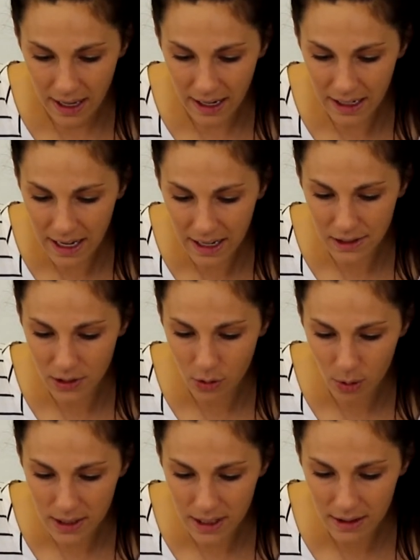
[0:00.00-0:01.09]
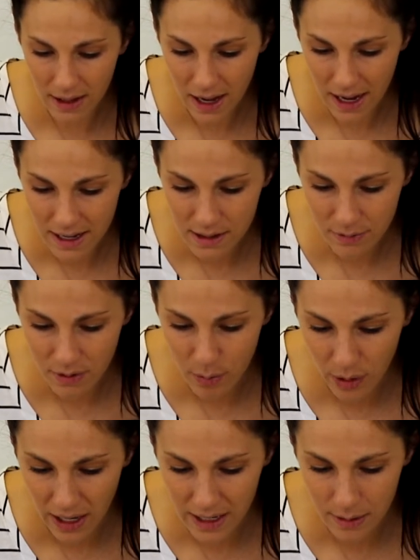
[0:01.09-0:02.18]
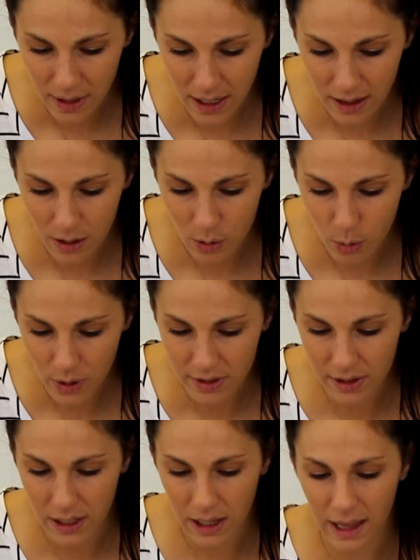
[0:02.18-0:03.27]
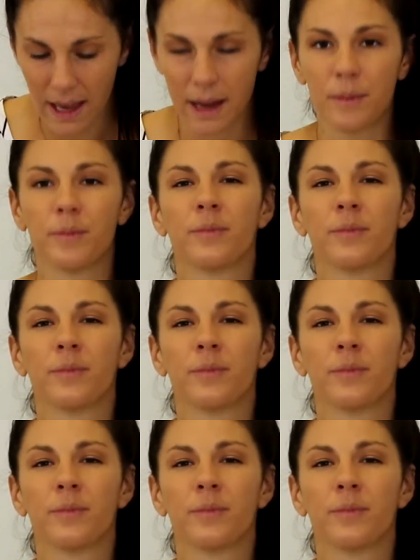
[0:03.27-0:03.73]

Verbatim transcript: and he anointed the eyes of the blind man with the clay.